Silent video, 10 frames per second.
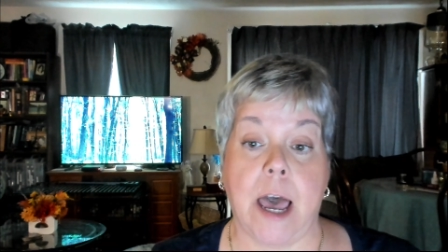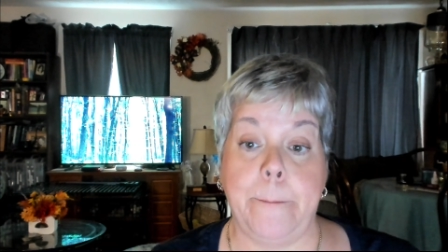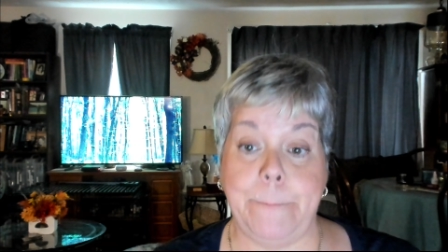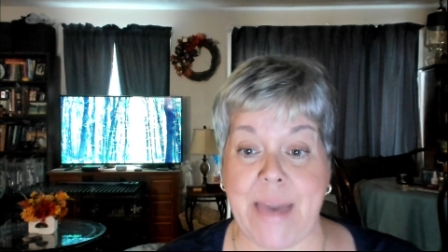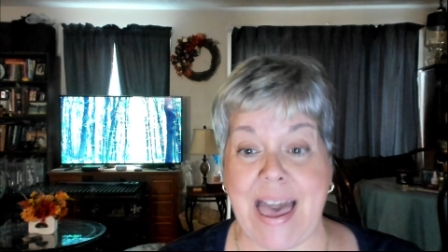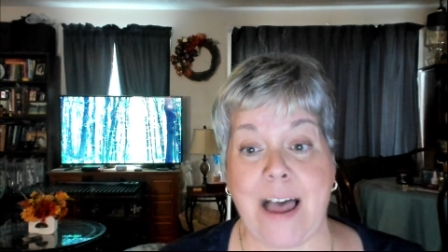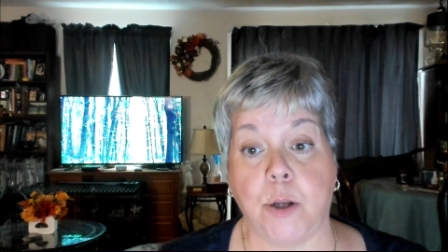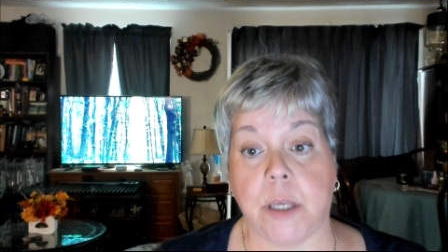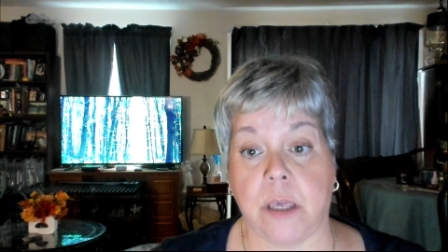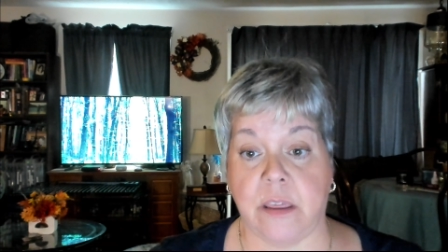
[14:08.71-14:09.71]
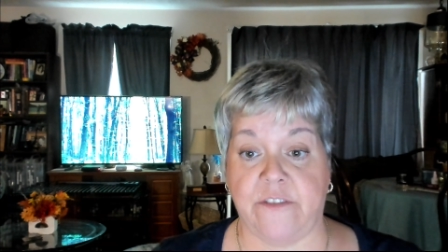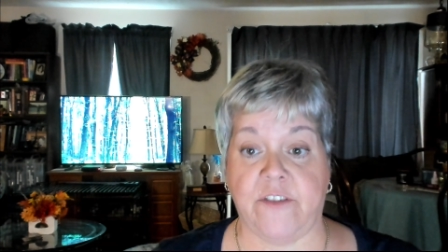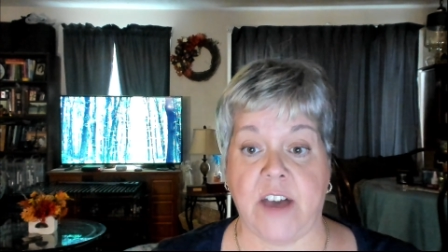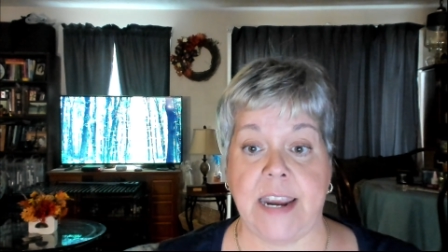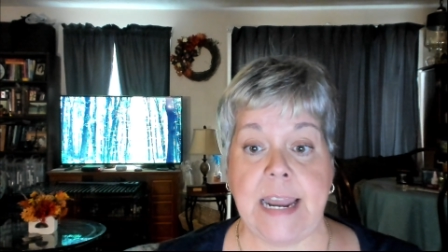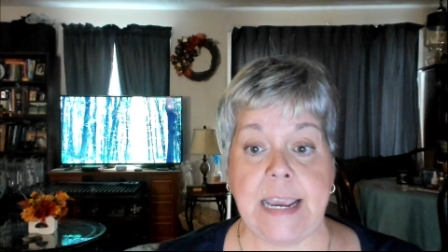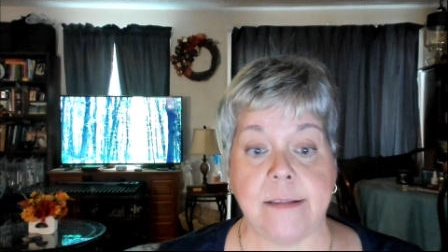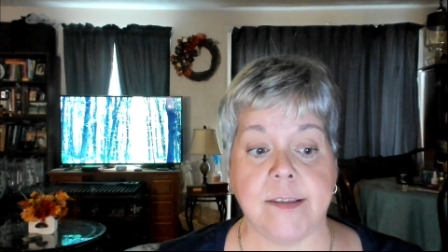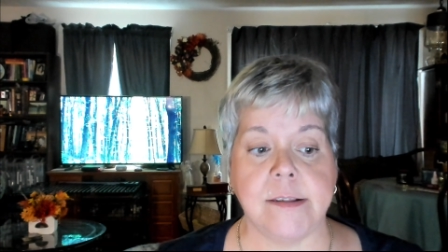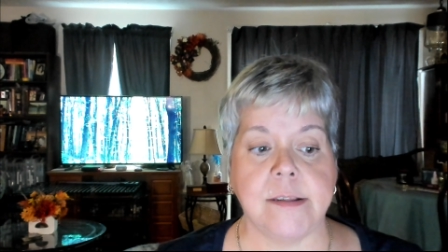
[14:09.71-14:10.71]
about the
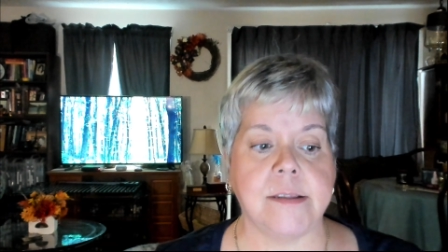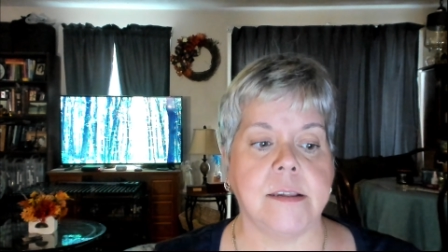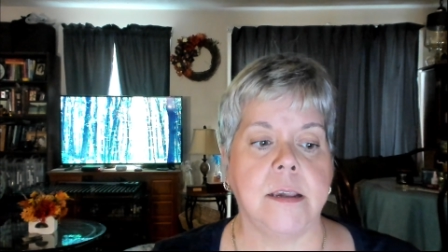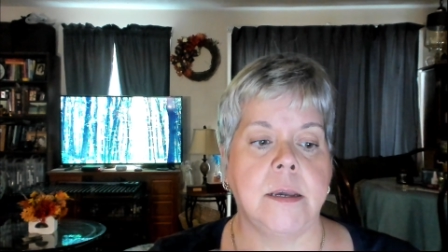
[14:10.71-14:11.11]
finances